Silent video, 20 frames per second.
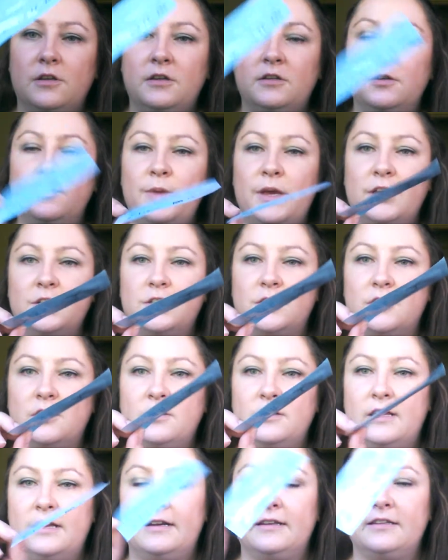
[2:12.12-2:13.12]
need to make sure
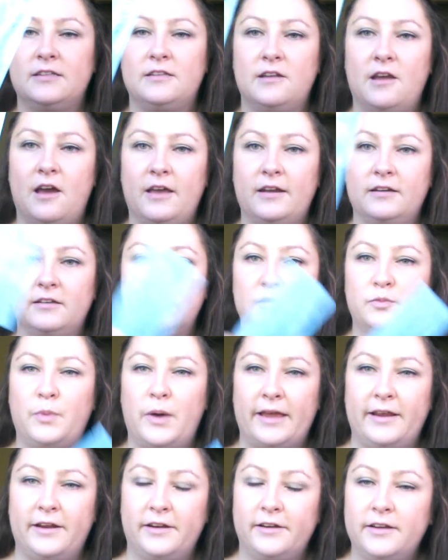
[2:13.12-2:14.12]
that it's not
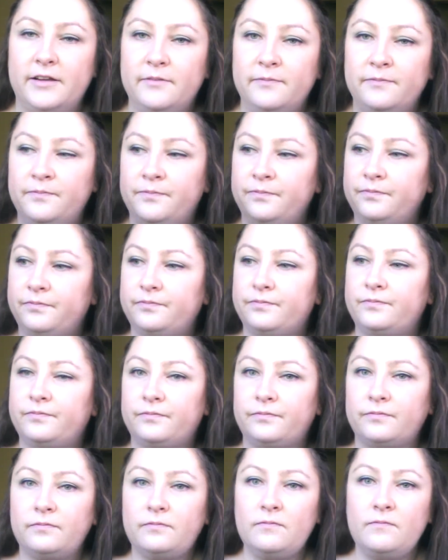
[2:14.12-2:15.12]
expired.
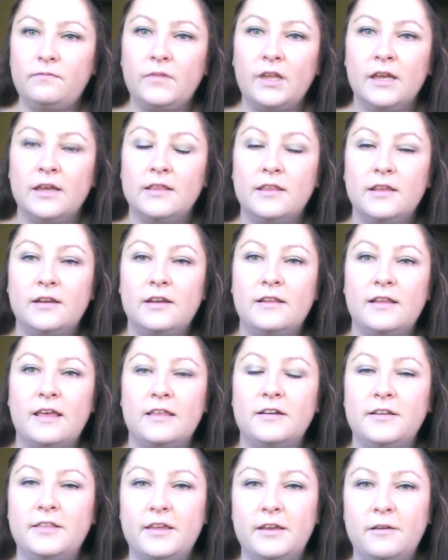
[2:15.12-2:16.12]
And then
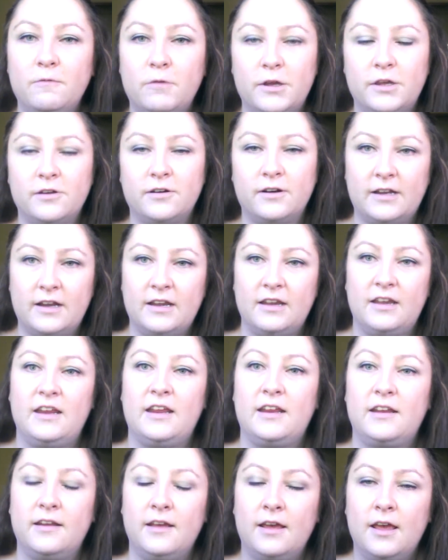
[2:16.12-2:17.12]
another thing, what you're going to
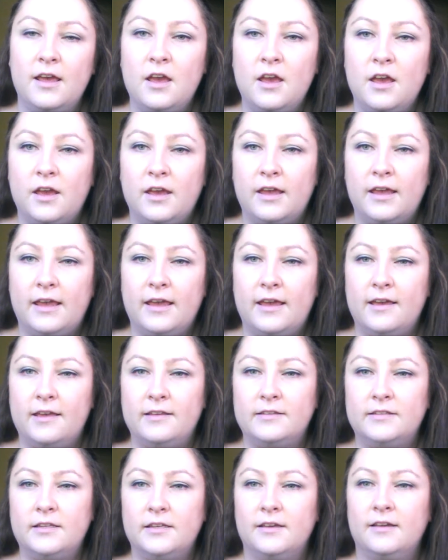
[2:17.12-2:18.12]
need
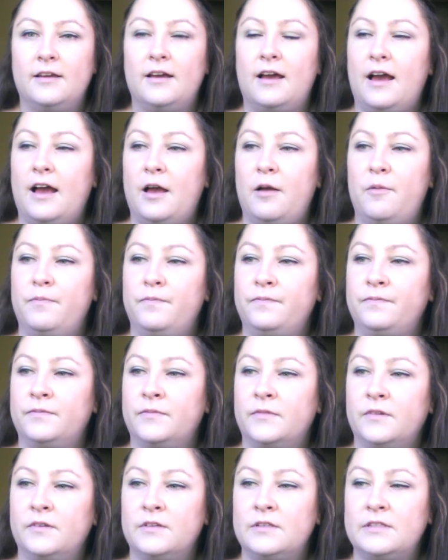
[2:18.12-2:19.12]
is
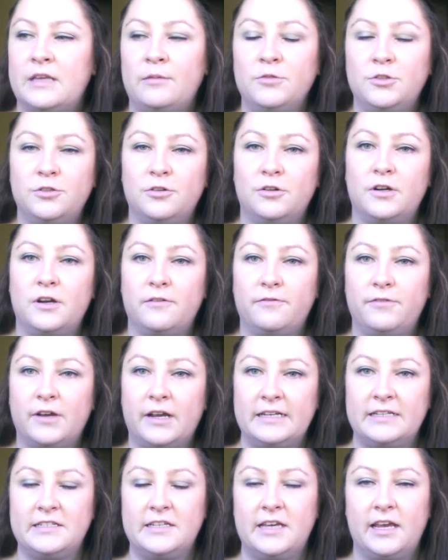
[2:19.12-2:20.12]
some sort of a
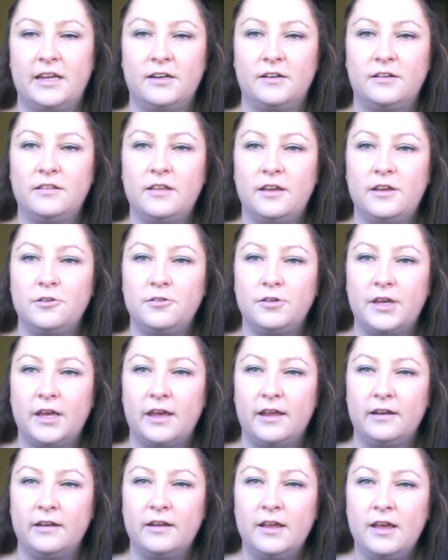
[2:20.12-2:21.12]
container that you
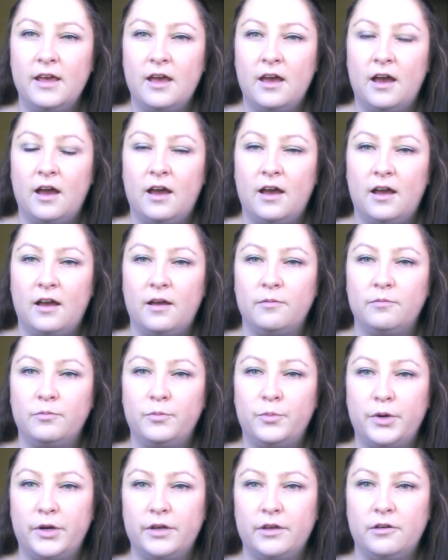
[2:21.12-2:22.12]
can
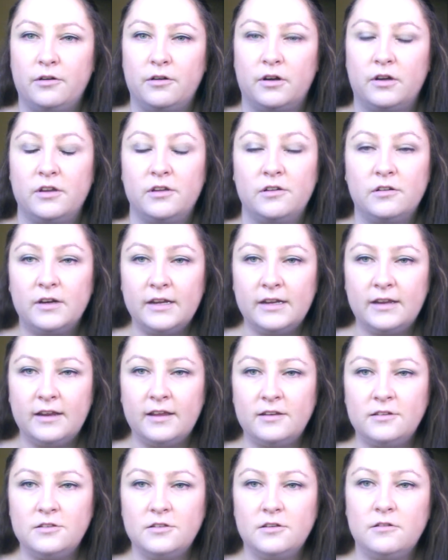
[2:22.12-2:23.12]
put your urine
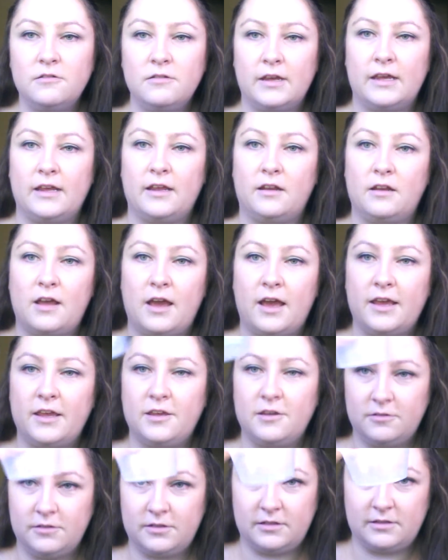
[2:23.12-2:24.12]
into, and I
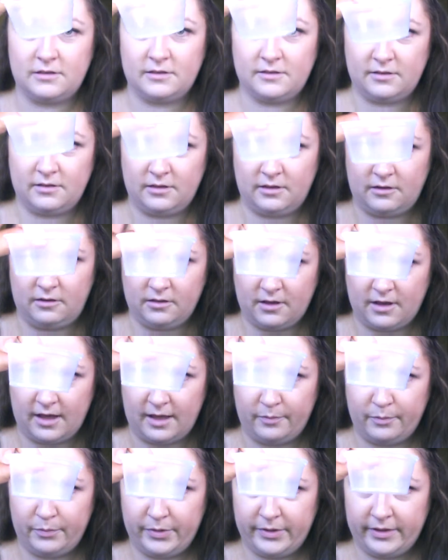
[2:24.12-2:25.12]
use this little
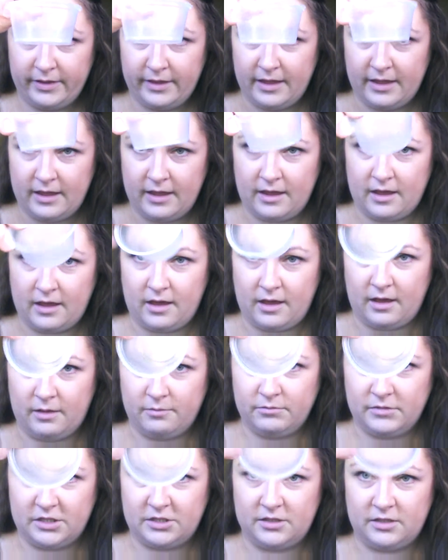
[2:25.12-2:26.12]
cup.
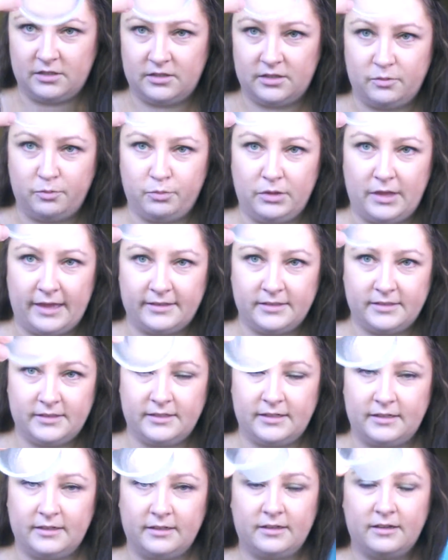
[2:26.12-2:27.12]
It's just a
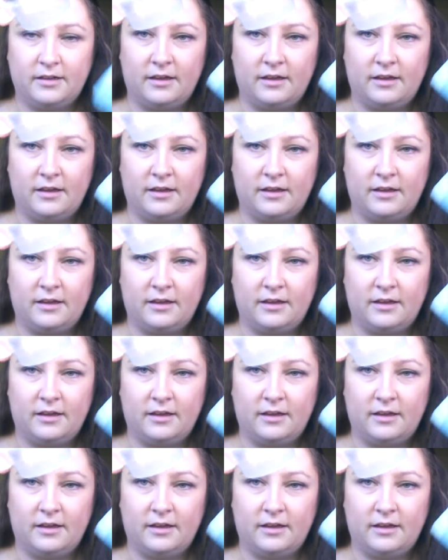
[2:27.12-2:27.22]
plastic